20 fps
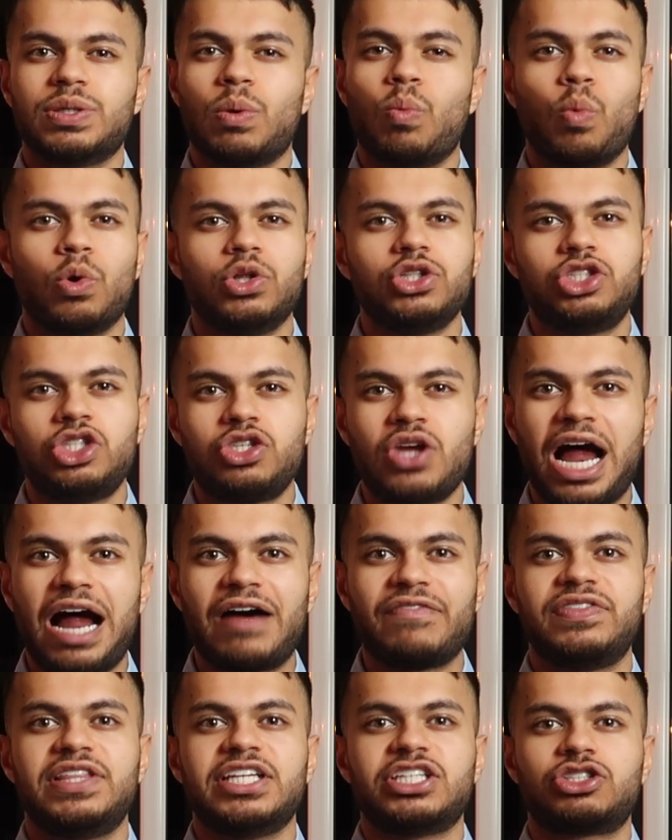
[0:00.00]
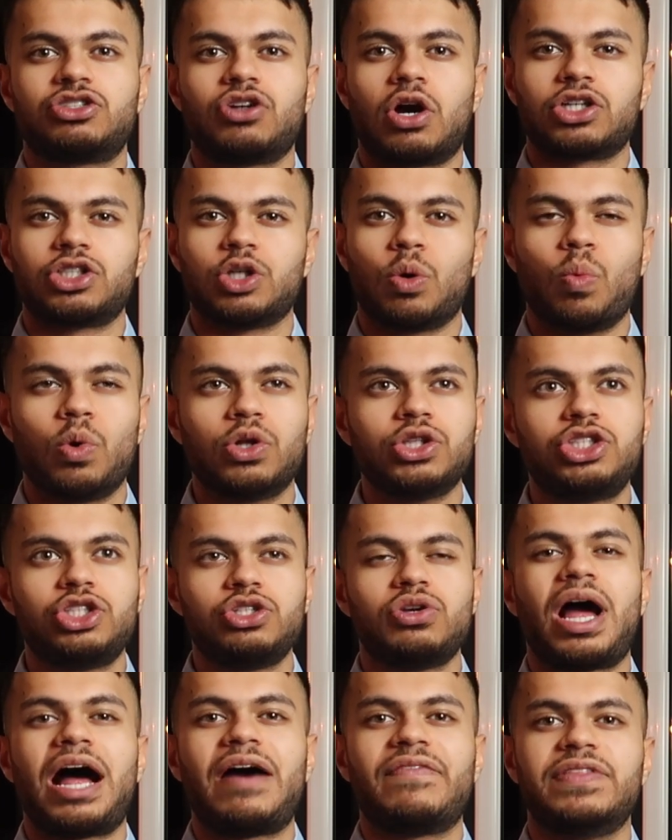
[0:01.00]
And once you have this structure, once
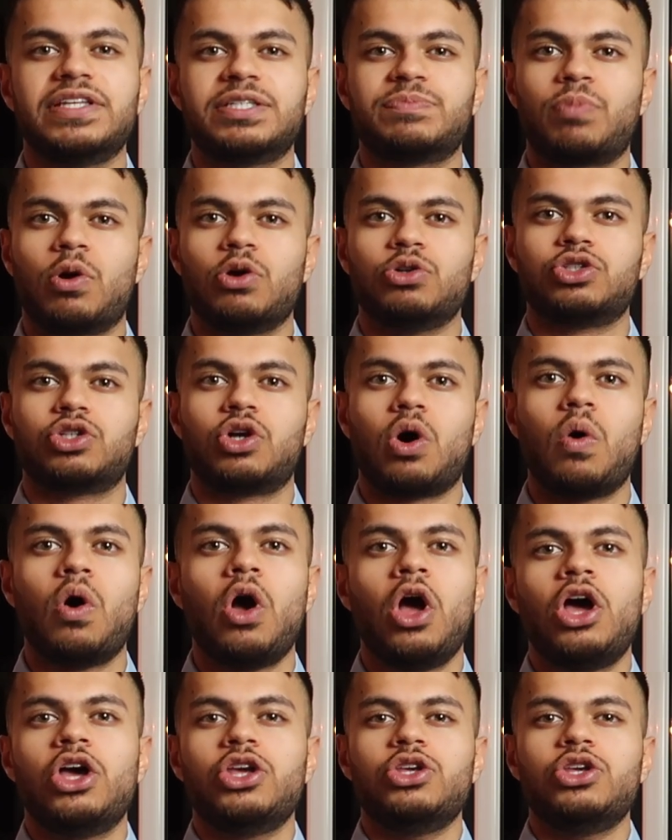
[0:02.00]
you have this protocol,